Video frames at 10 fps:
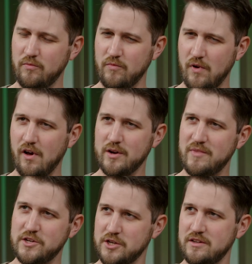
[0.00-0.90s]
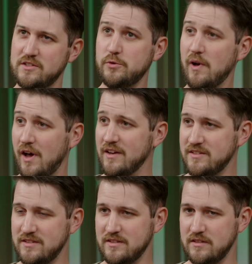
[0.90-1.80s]
Automation to
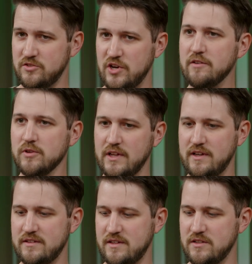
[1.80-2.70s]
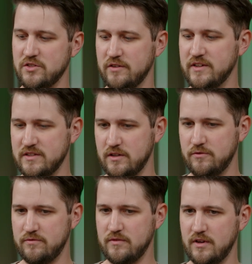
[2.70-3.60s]
us generally is in service
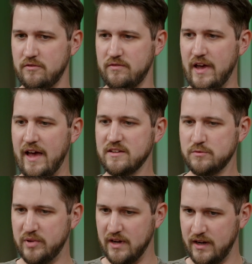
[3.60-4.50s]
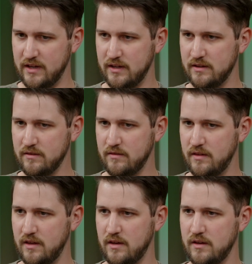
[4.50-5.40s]
of expediting
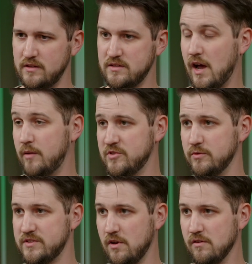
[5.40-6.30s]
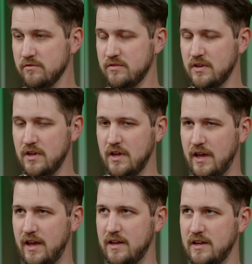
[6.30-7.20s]
the time to resolve
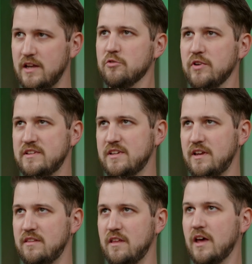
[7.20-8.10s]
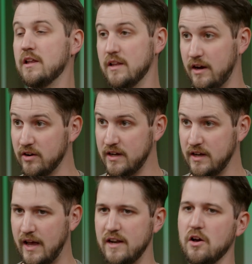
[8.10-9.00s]
and increasing the clarity
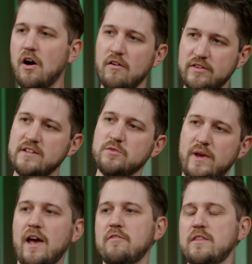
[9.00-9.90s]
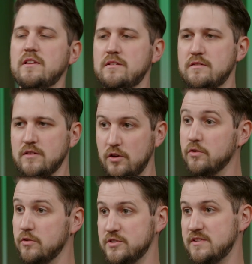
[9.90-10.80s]
and confidence we have in the
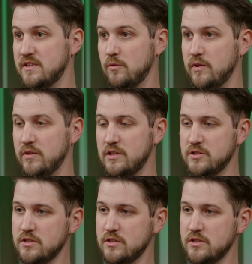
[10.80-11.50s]
conclusions that we reach.